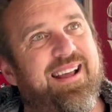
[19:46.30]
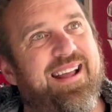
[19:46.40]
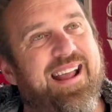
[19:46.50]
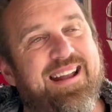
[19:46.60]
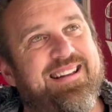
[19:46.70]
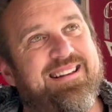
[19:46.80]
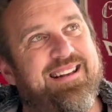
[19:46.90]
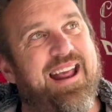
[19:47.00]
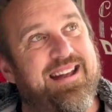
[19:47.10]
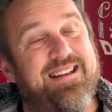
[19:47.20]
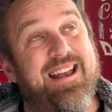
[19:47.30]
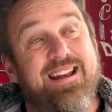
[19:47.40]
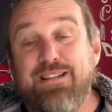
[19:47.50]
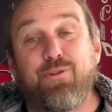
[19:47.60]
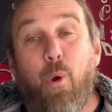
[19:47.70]
it it did
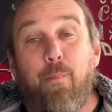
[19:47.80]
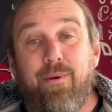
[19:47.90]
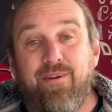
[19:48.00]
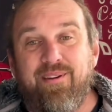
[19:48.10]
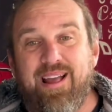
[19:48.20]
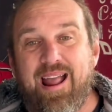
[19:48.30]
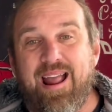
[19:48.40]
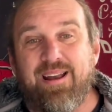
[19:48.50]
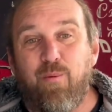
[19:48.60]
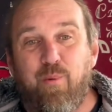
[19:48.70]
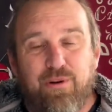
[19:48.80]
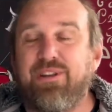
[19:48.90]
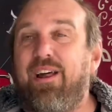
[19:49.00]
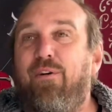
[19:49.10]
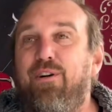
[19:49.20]
its job, and it
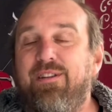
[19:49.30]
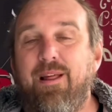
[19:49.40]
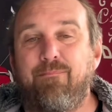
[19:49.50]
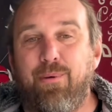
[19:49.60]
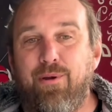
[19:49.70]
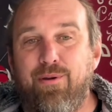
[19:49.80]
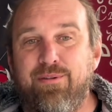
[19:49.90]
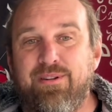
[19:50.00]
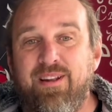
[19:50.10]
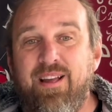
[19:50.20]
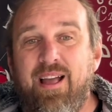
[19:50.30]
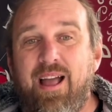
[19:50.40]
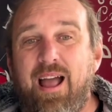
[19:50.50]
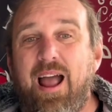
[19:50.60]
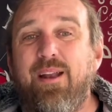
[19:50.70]
wasn't hiding that booze.
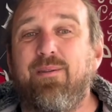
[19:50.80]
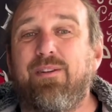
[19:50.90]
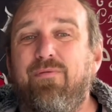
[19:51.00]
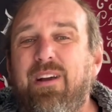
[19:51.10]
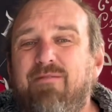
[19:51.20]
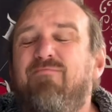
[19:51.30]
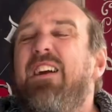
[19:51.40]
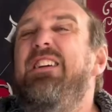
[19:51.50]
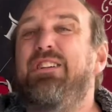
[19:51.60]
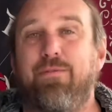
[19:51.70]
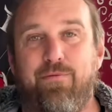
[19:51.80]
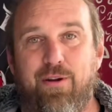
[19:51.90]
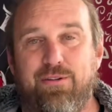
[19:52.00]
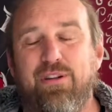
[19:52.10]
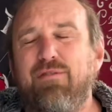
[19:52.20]
And it was a fucking raging
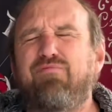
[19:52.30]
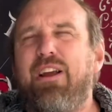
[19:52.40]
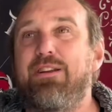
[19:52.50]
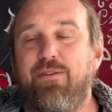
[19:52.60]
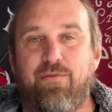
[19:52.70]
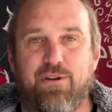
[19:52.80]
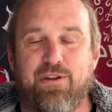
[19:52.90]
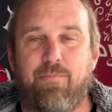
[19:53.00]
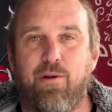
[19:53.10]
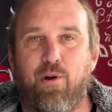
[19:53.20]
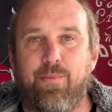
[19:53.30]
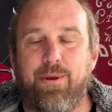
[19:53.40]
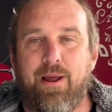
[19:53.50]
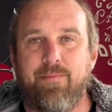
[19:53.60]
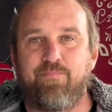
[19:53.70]
version, just a raging version of Punk I P
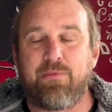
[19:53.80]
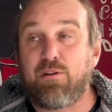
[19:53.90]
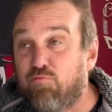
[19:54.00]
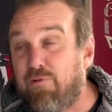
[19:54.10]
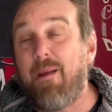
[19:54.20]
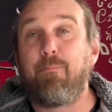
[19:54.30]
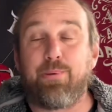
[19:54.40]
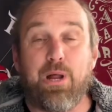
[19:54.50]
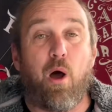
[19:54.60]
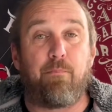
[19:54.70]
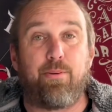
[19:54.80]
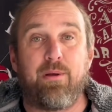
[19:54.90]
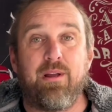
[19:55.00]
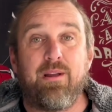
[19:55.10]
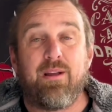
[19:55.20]
A. Ramped up.
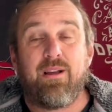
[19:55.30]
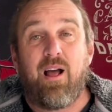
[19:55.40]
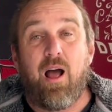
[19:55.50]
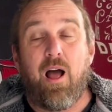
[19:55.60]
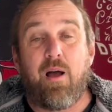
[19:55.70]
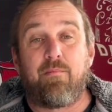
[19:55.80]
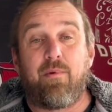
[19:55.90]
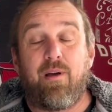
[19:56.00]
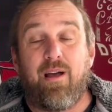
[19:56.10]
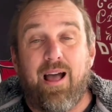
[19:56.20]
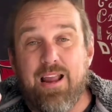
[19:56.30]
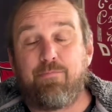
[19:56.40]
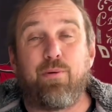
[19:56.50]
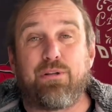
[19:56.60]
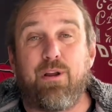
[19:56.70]
Um, eight
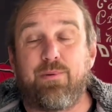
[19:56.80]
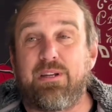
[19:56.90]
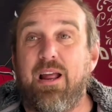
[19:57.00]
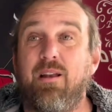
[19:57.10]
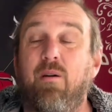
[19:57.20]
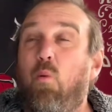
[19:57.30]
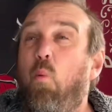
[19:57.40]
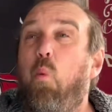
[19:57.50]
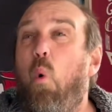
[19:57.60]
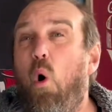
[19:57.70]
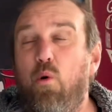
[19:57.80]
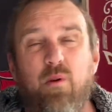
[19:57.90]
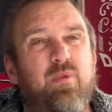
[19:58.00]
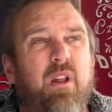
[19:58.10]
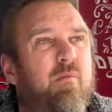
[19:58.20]
point two percent, wild,
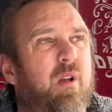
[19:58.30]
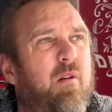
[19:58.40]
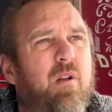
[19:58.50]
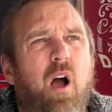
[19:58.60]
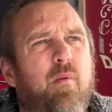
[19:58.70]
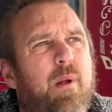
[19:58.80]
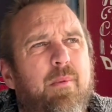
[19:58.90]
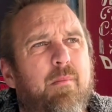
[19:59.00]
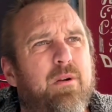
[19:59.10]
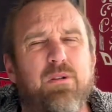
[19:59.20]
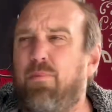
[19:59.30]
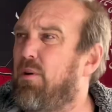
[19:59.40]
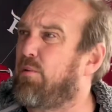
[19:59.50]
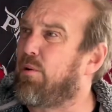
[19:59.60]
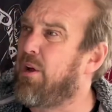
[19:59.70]
what was it? I can't remember how much the box was.